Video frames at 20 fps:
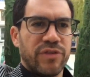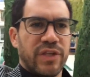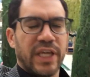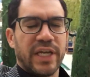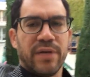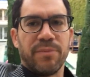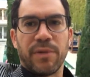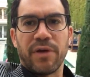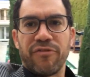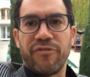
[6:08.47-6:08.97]

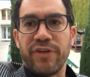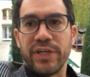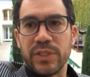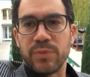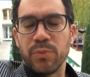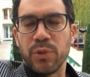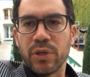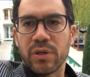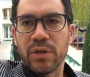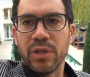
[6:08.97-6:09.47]
getting my
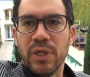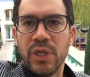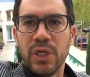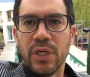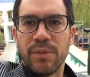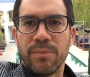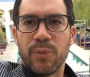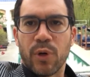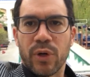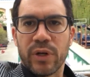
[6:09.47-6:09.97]
Facebook
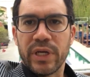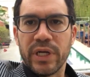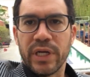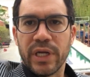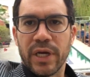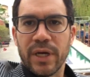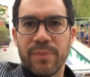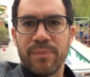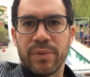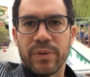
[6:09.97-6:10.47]

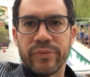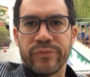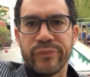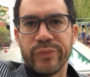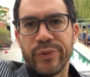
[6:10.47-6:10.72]
marketing up.